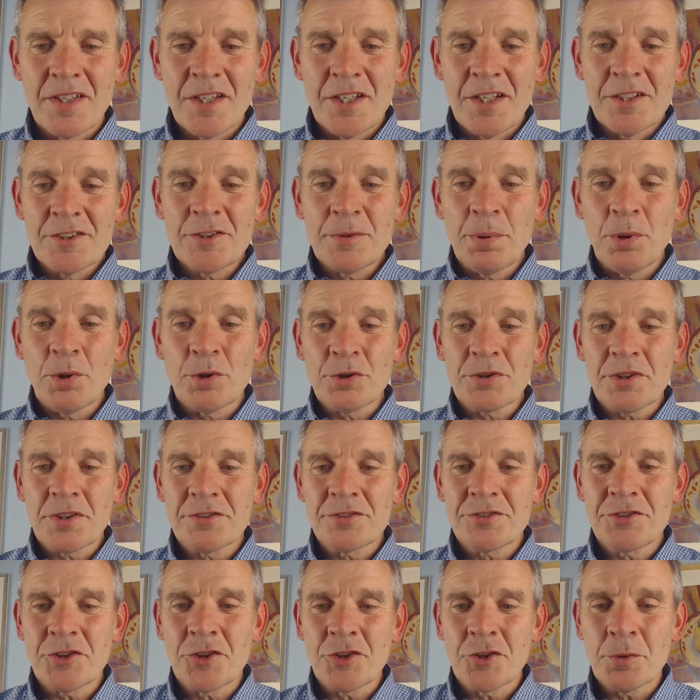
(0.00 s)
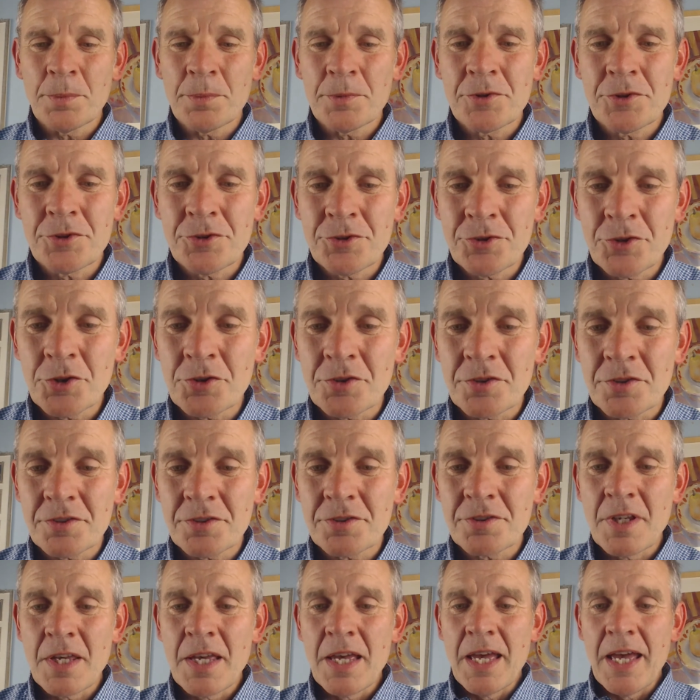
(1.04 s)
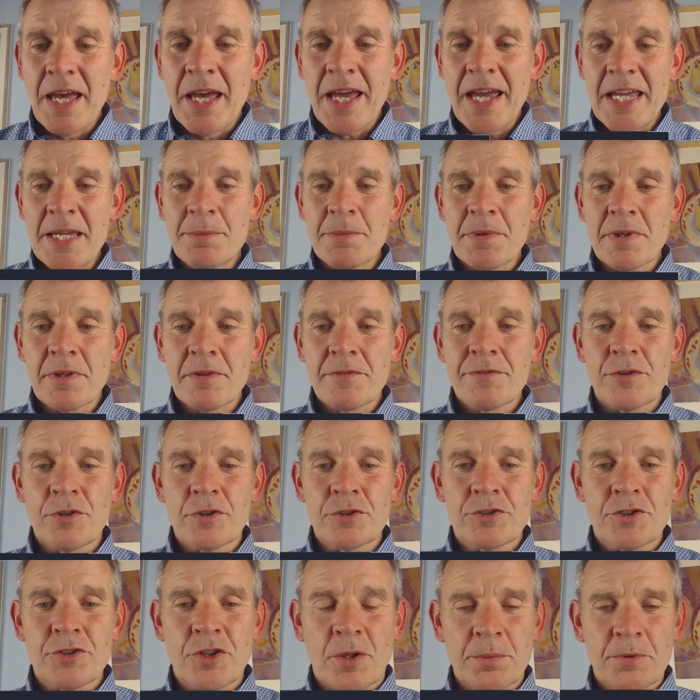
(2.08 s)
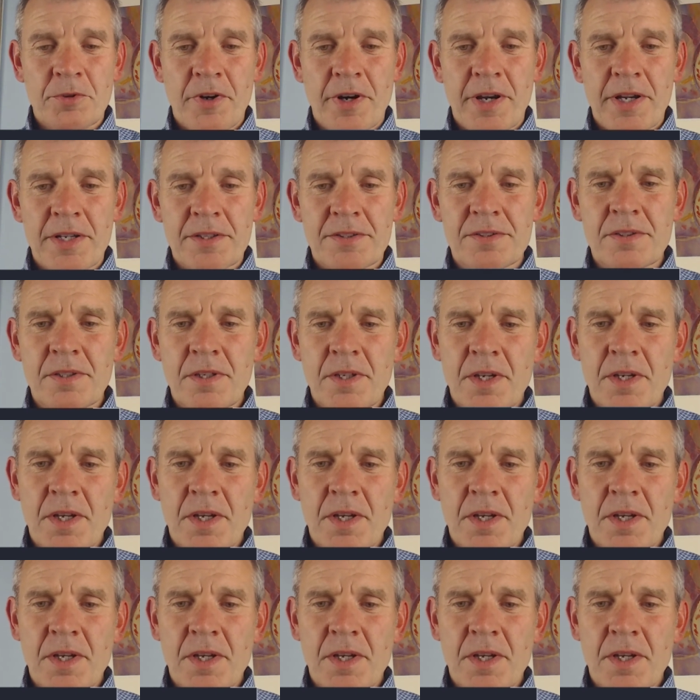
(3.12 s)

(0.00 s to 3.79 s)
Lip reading: supporting students aiming for top grades.